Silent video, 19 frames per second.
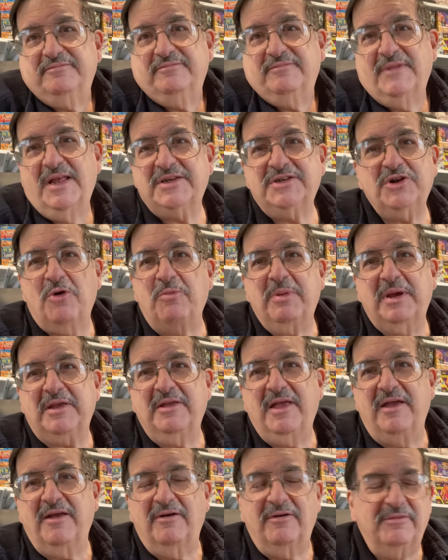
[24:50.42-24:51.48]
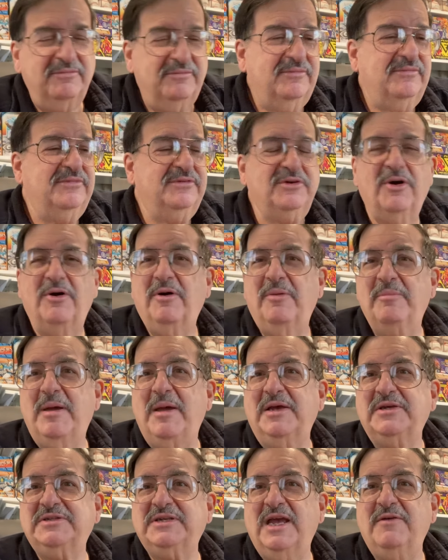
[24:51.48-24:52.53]
it's no big deal. So may
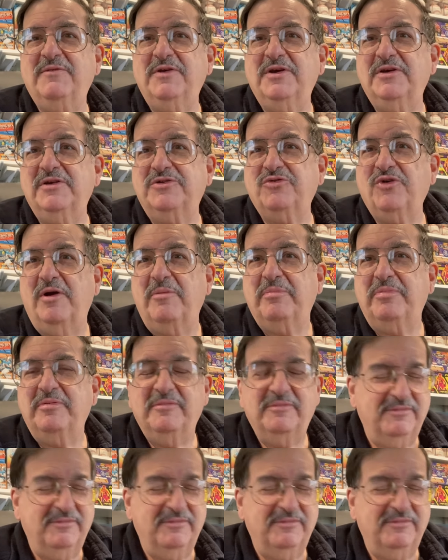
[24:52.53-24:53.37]
I save you a trip.